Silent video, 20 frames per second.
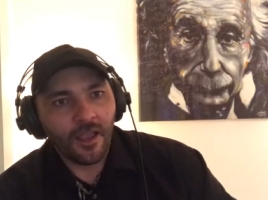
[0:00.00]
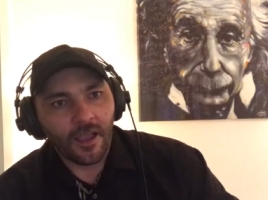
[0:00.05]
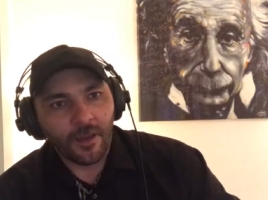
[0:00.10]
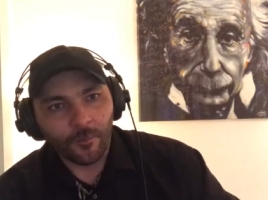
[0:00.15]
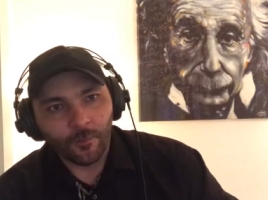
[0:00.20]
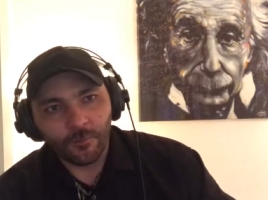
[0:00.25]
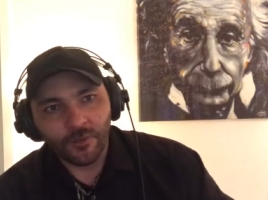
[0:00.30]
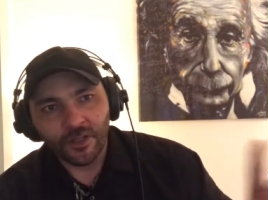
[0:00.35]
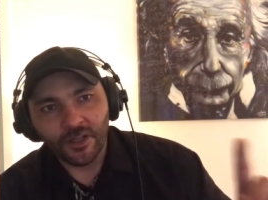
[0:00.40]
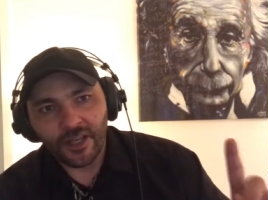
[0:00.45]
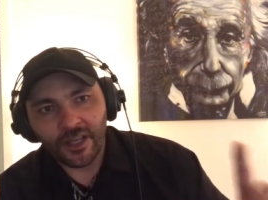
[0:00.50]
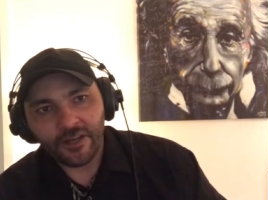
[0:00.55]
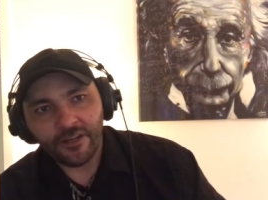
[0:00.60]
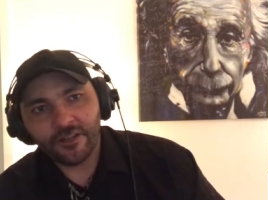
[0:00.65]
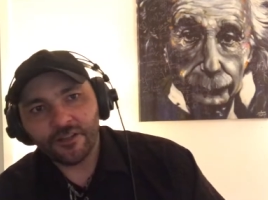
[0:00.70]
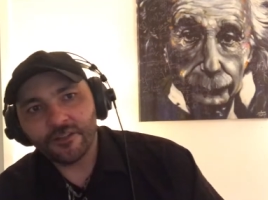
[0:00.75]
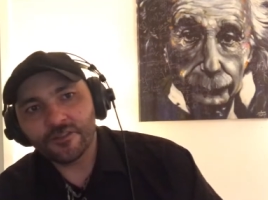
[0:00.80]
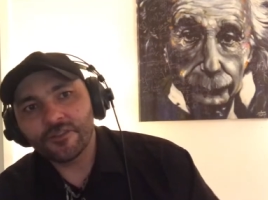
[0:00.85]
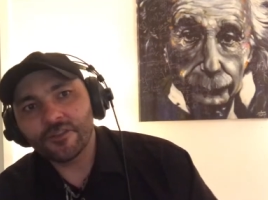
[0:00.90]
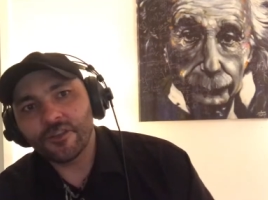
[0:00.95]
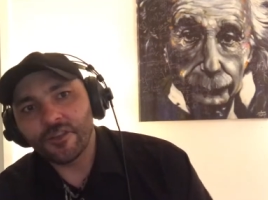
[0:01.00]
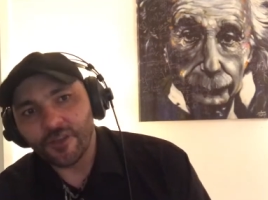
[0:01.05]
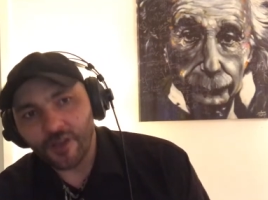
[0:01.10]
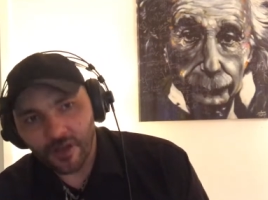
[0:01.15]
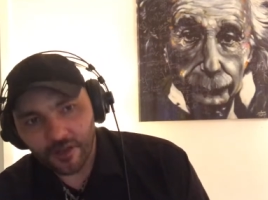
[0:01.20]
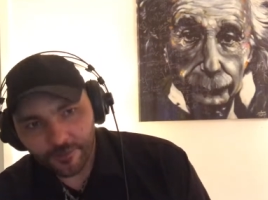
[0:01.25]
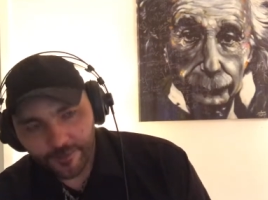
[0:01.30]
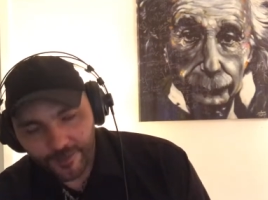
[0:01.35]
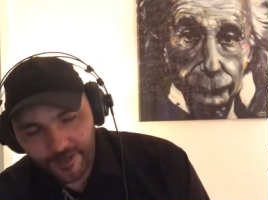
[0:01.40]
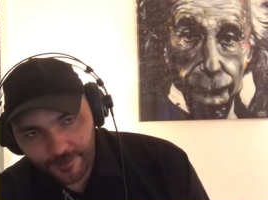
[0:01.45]
And millennials,
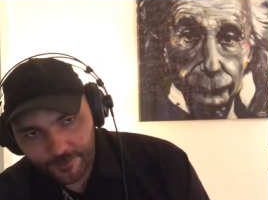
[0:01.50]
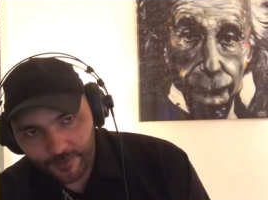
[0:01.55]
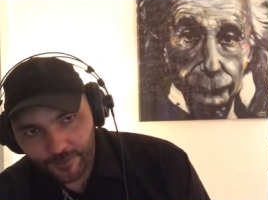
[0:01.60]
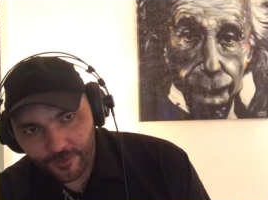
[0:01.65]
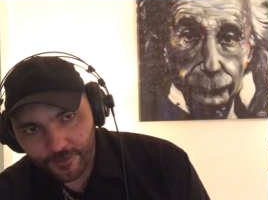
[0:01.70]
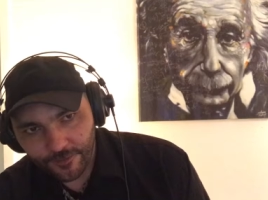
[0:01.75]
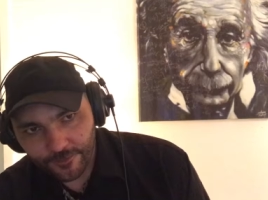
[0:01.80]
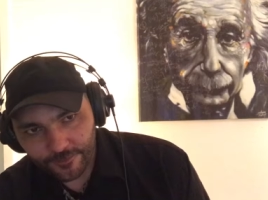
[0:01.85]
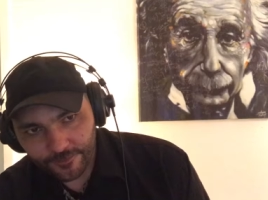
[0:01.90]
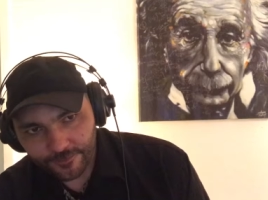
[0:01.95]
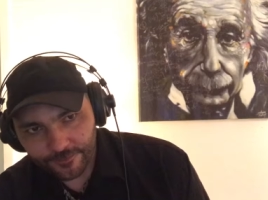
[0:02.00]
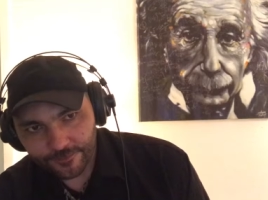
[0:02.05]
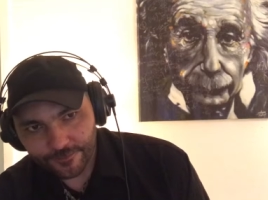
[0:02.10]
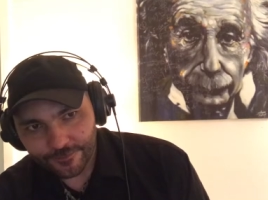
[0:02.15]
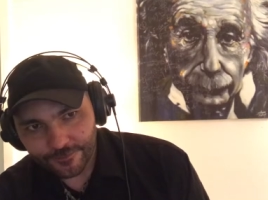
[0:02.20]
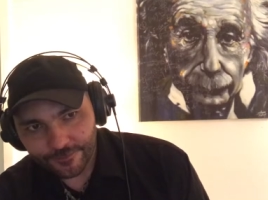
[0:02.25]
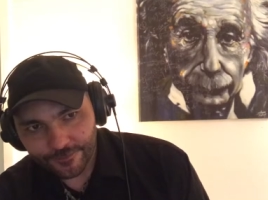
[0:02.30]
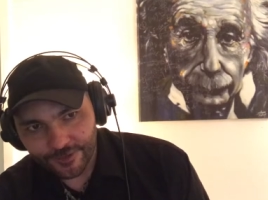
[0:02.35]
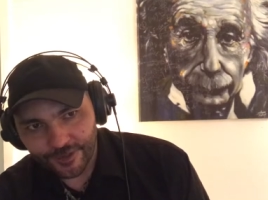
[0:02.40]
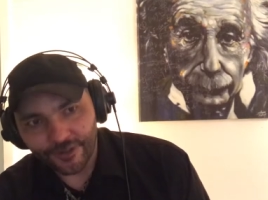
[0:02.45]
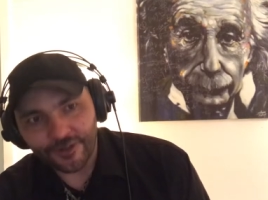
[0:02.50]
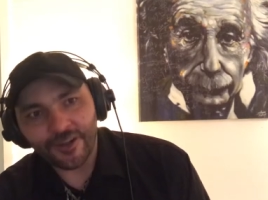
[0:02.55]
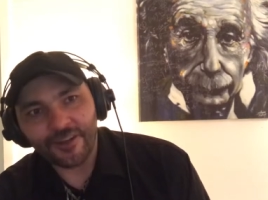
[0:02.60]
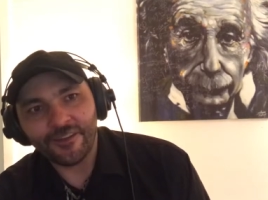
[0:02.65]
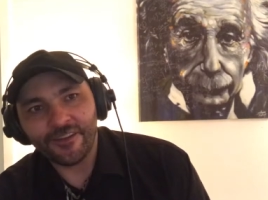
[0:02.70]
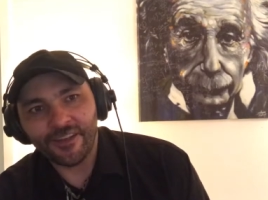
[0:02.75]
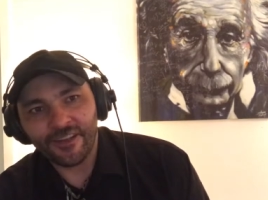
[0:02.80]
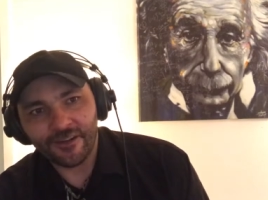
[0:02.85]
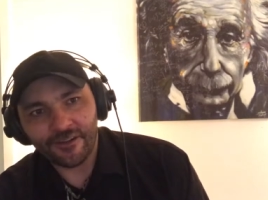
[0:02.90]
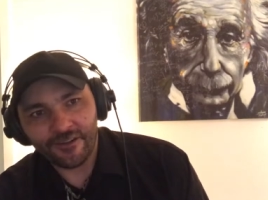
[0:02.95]
young people that are on
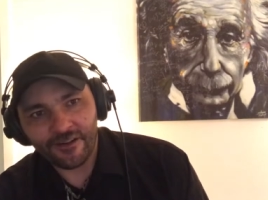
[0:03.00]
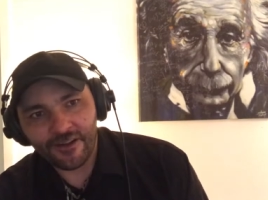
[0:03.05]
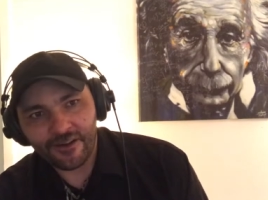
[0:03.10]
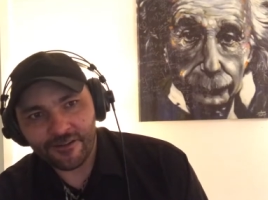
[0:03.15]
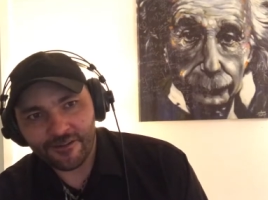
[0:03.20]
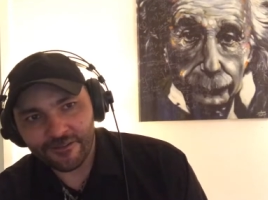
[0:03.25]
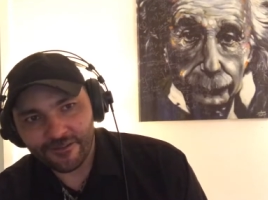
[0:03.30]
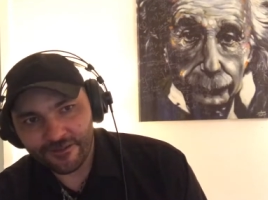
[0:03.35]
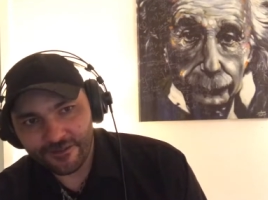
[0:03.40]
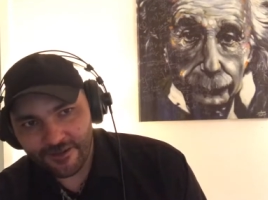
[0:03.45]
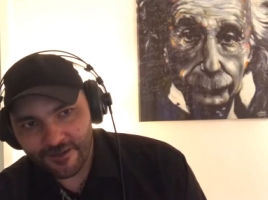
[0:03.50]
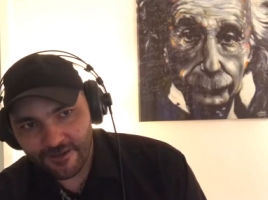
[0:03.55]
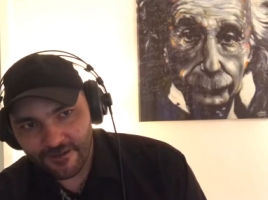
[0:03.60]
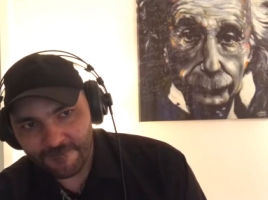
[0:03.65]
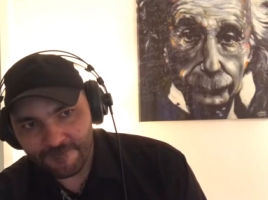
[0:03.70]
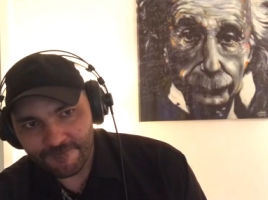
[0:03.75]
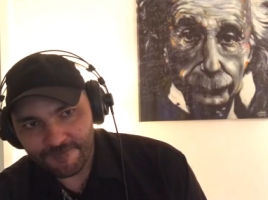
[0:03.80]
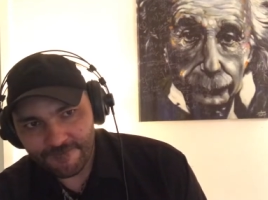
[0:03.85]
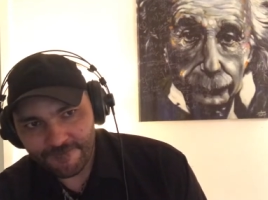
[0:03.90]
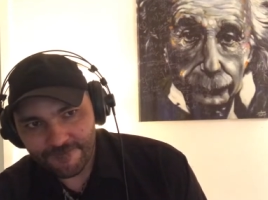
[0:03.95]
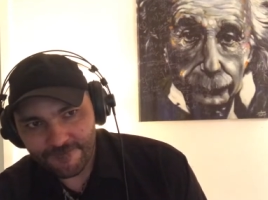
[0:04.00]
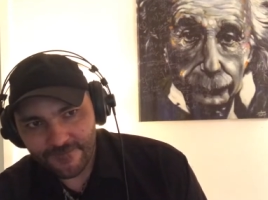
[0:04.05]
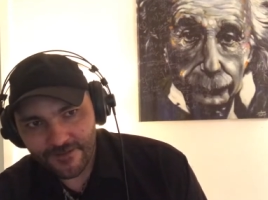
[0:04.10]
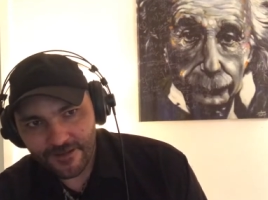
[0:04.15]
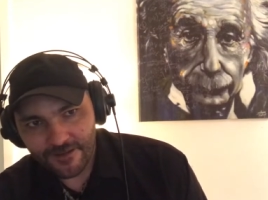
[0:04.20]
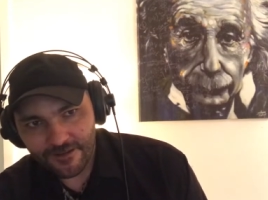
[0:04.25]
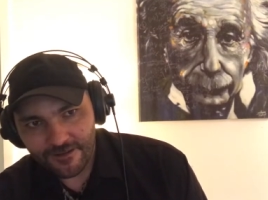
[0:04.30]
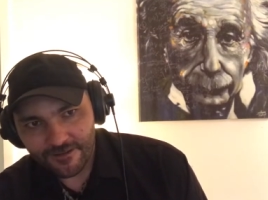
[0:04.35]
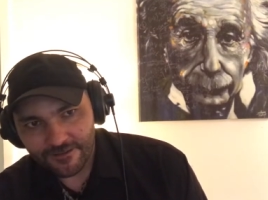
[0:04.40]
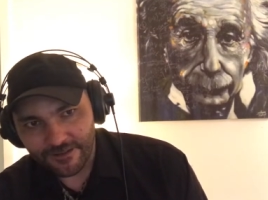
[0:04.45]
the internet all the time,
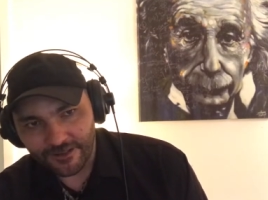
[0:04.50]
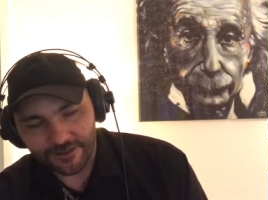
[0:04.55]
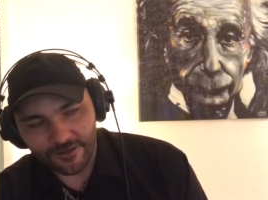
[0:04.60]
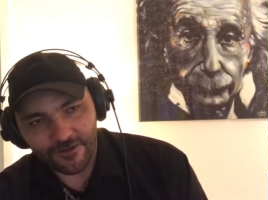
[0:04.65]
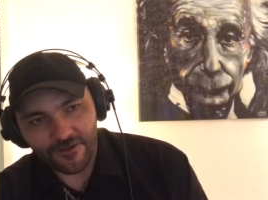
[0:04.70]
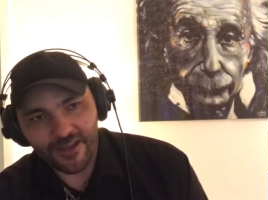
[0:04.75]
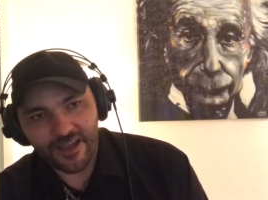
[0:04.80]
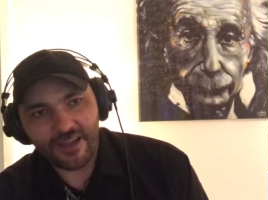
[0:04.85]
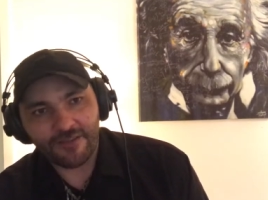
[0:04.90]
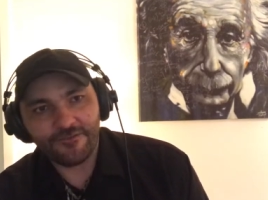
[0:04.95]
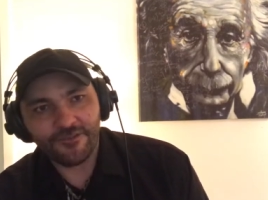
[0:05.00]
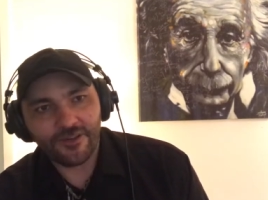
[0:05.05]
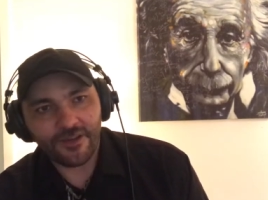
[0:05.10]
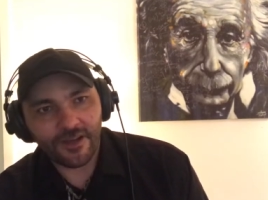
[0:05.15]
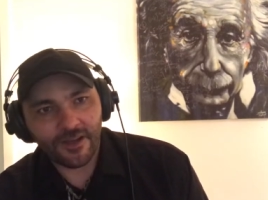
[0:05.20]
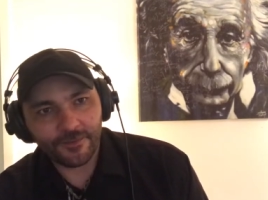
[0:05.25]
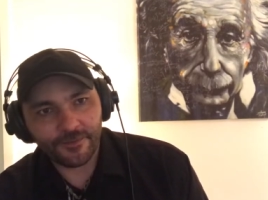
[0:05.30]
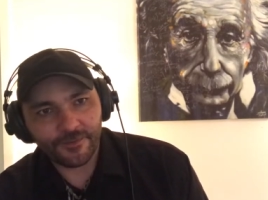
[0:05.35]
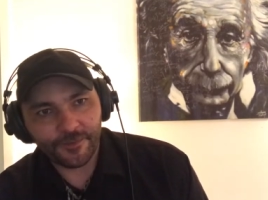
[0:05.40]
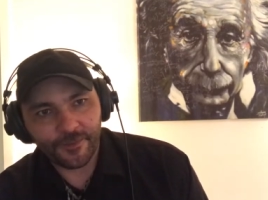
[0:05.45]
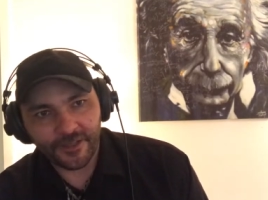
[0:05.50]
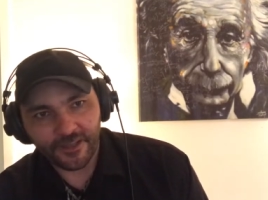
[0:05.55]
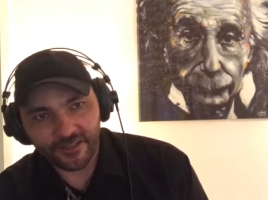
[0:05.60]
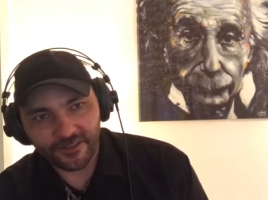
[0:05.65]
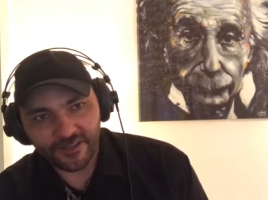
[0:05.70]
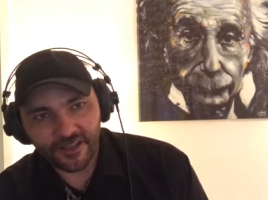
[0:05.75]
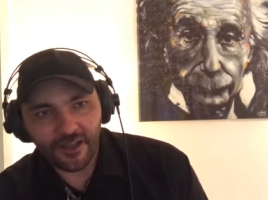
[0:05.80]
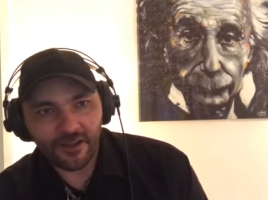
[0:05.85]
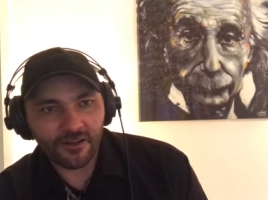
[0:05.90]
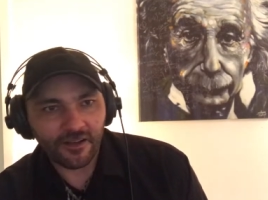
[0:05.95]
that don't have jobs because
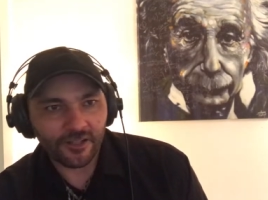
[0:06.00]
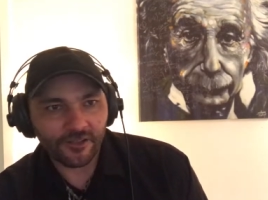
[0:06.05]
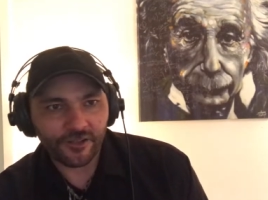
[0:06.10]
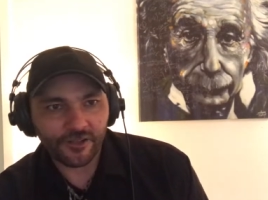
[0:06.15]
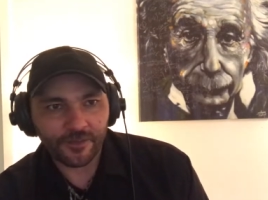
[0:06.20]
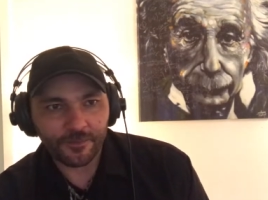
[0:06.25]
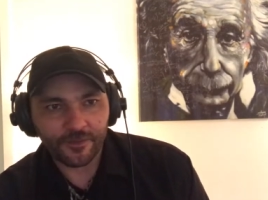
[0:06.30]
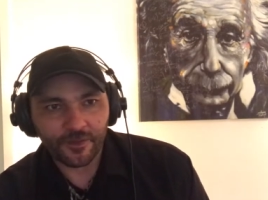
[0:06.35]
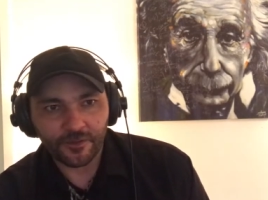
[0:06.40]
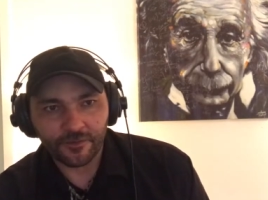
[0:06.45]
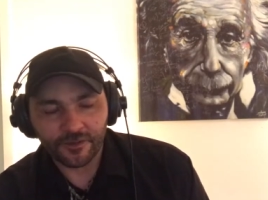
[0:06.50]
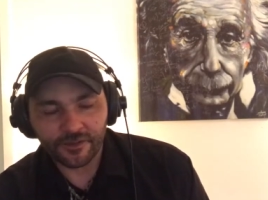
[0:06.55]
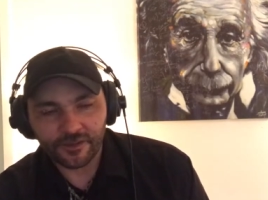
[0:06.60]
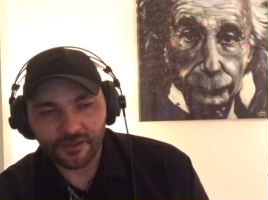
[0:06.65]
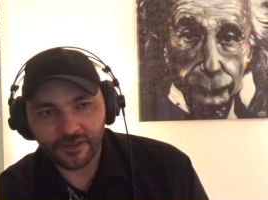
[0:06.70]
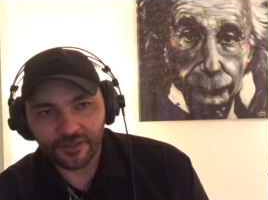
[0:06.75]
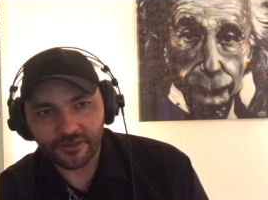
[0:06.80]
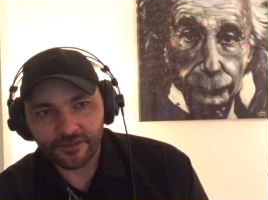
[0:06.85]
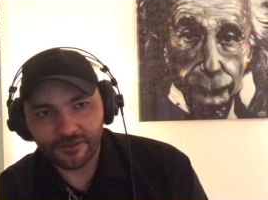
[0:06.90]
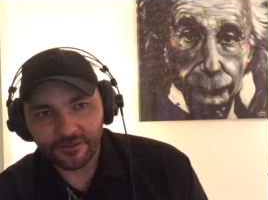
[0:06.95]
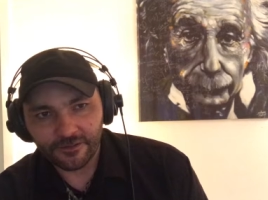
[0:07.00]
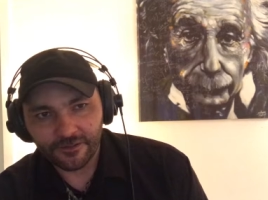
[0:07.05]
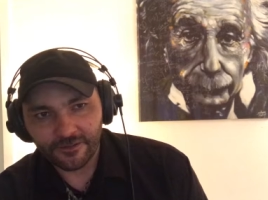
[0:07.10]
they all got shipped overseas,